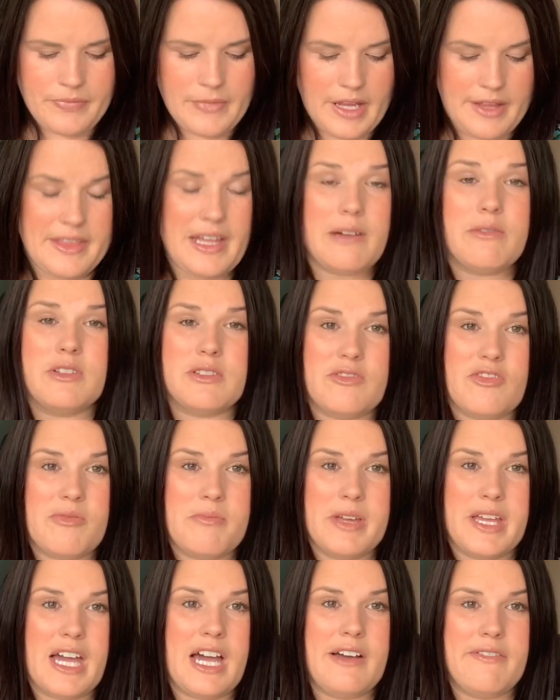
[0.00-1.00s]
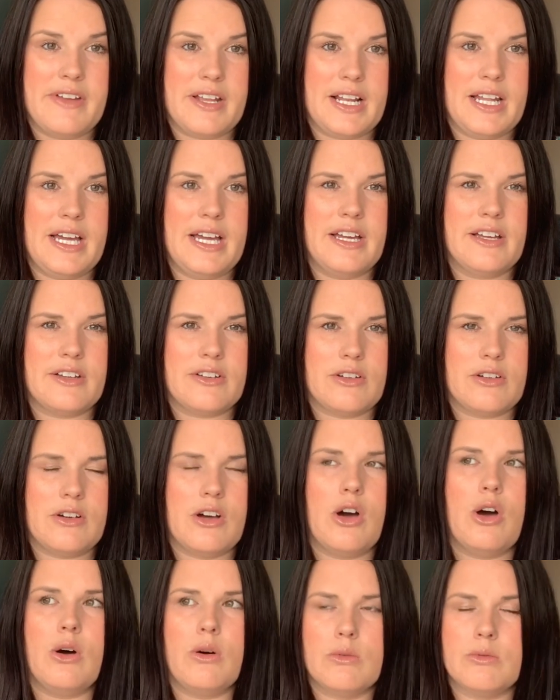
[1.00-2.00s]
And that was with me having like
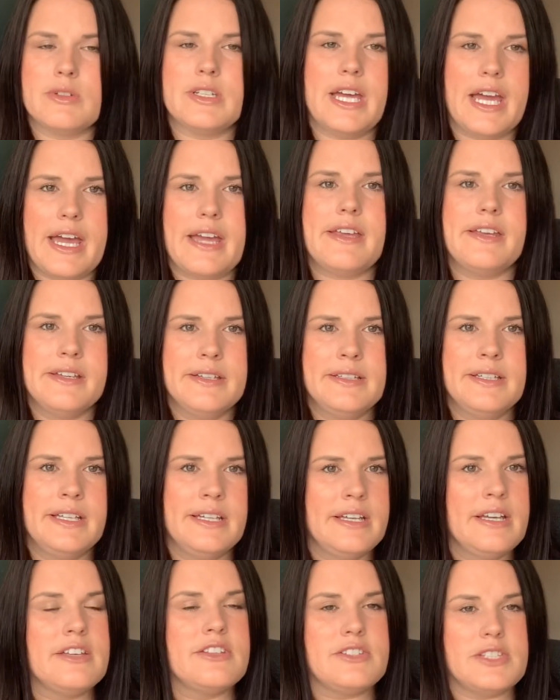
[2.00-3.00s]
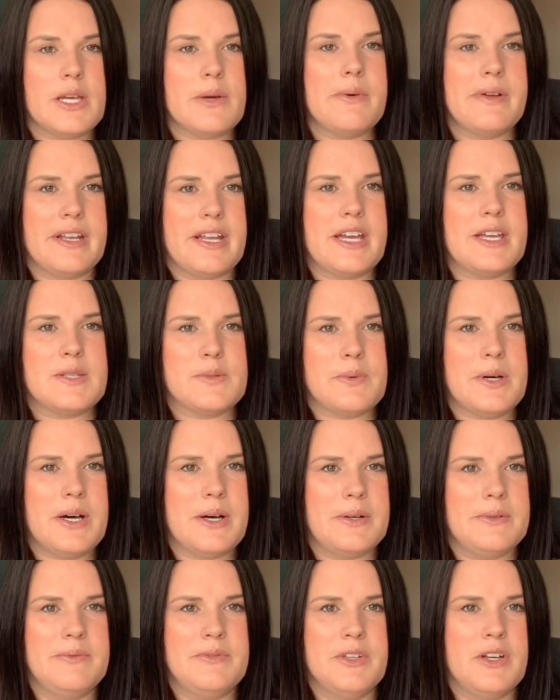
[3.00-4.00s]
a whole day sewing it as
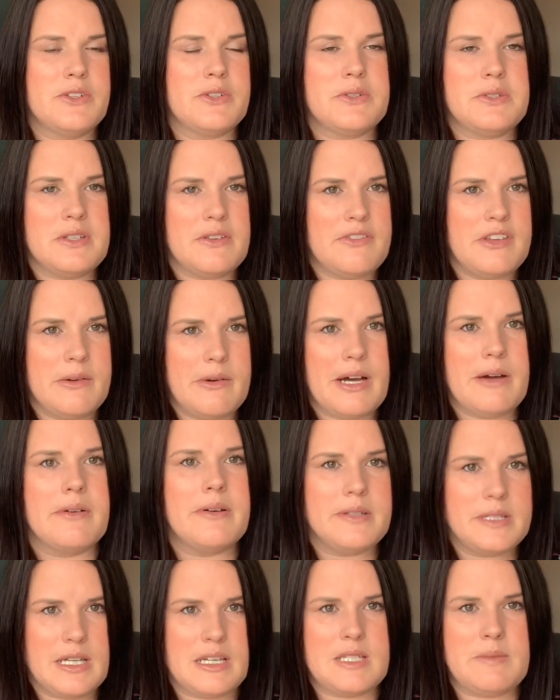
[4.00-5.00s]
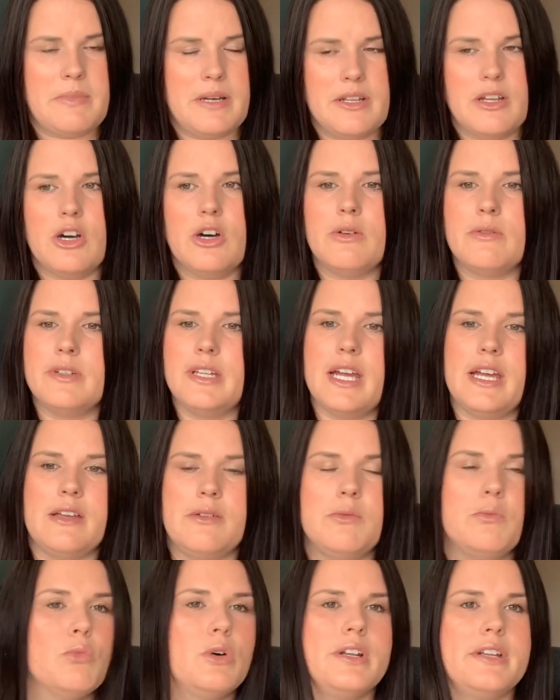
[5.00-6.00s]
well, not just a few hours. I spent a whole
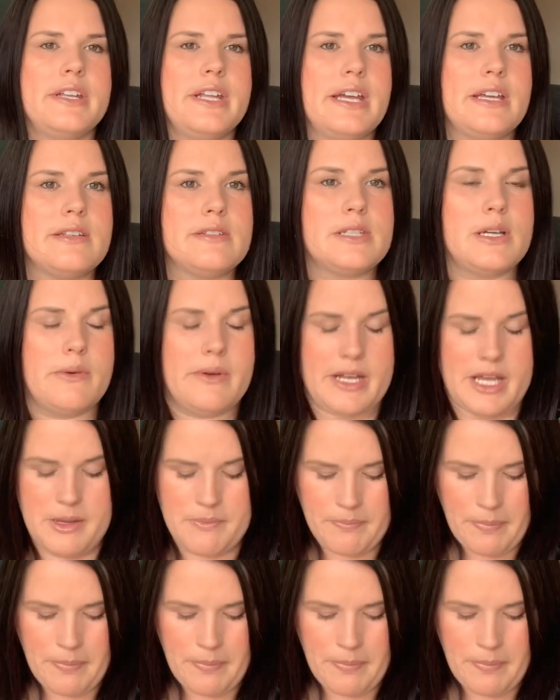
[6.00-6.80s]
day, one day sewing it.